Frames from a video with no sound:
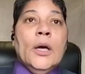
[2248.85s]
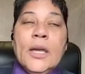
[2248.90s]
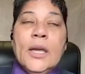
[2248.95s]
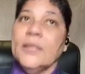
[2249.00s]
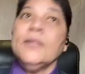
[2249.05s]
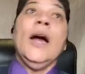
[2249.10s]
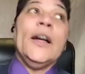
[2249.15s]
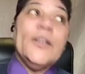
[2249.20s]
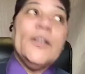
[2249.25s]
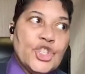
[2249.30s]

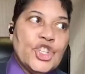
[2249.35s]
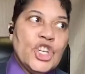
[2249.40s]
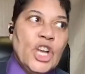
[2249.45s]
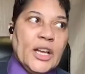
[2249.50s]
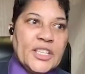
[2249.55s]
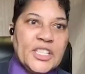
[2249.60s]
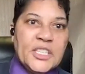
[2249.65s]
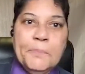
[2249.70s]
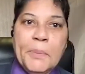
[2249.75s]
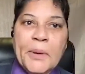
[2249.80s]
and not
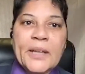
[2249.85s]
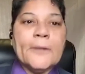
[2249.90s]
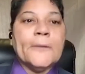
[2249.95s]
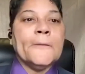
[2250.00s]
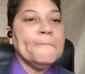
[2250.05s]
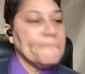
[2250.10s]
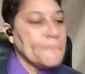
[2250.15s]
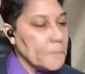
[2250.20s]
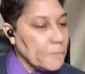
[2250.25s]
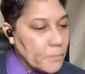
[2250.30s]
just, but
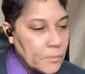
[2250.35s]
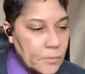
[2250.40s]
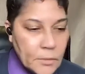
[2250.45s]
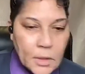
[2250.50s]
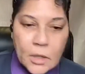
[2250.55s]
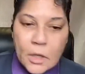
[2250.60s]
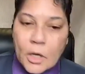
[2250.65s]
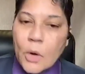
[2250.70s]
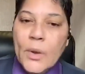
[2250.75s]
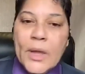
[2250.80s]

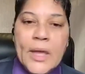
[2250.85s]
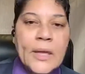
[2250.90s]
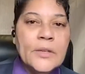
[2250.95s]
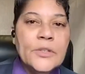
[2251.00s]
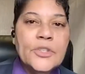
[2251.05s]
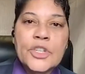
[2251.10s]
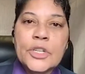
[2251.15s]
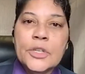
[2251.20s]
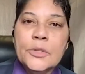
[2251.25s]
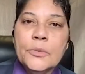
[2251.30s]
go ahead
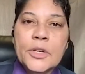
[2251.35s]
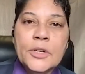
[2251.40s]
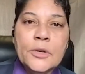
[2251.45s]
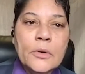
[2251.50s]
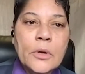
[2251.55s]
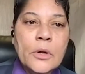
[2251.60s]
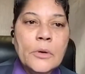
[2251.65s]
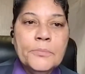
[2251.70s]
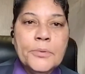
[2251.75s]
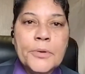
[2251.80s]
and generate
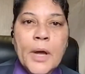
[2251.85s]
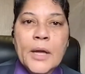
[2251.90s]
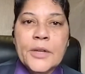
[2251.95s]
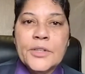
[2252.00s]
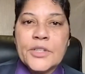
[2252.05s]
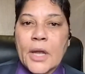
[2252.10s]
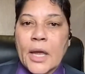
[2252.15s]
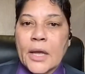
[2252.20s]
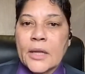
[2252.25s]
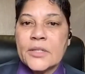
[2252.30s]
your own
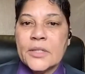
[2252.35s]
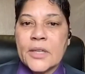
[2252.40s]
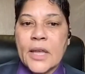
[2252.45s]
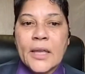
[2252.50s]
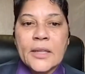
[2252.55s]
projects.